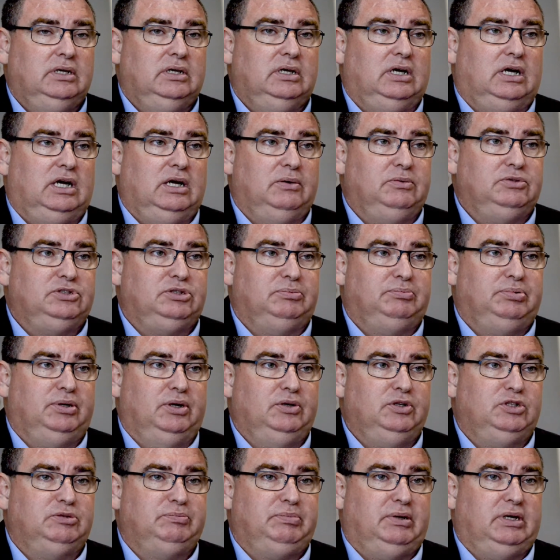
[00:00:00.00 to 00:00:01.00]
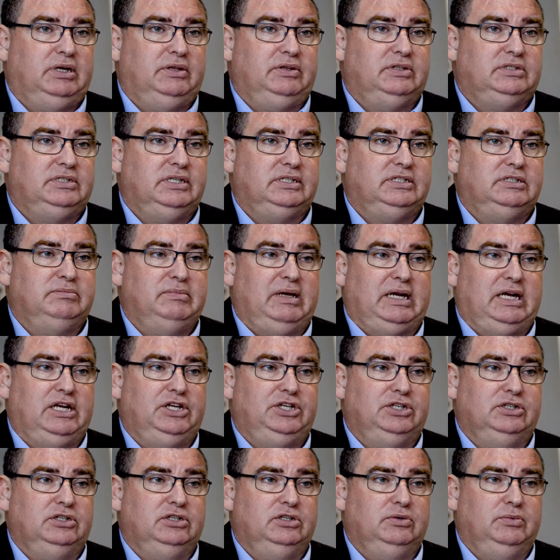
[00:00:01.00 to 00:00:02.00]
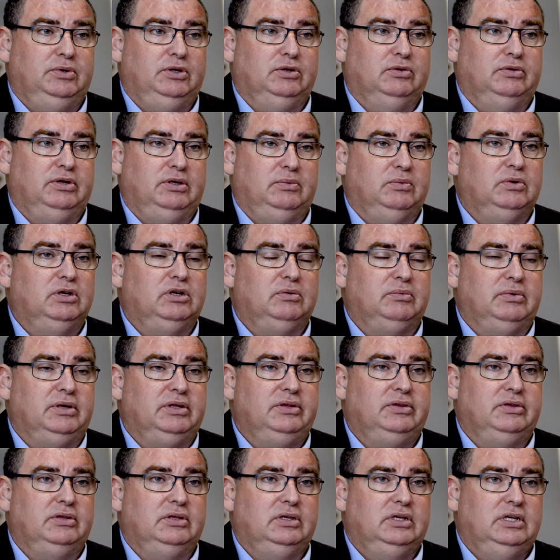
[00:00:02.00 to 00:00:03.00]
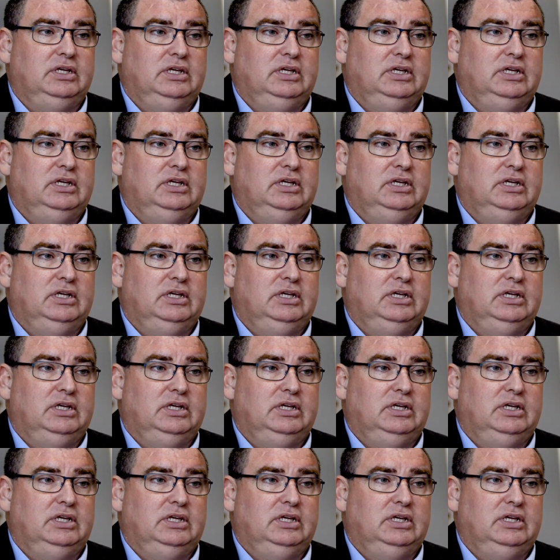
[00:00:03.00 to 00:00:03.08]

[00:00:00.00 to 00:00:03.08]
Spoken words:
I was approached by the centre manager, who we already work with,